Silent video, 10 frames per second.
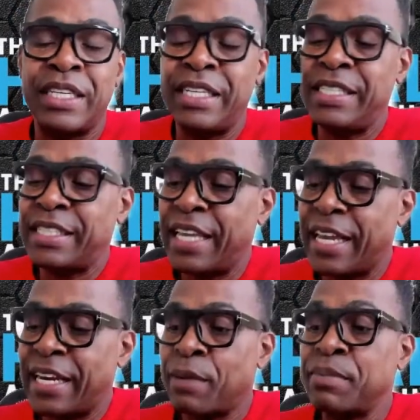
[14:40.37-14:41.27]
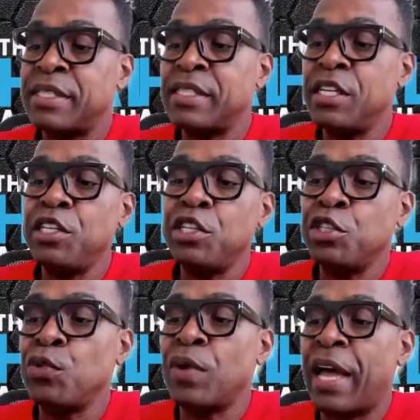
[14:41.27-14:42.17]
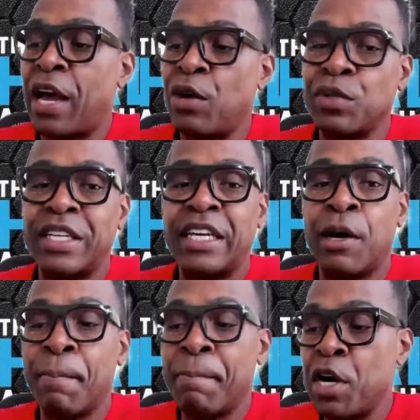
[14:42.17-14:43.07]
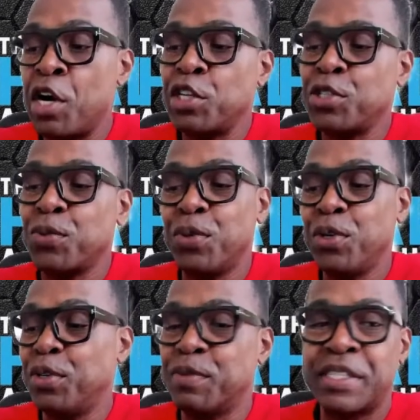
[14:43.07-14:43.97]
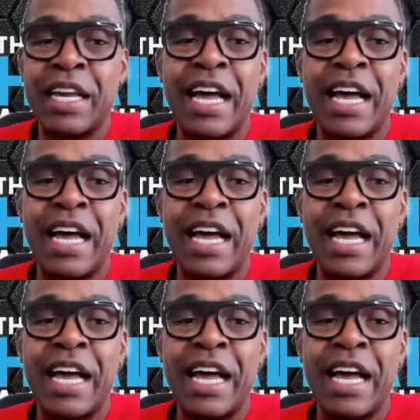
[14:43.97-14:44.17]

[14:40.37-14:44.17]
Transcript: He's saying, I'm sending you out amongst wolves.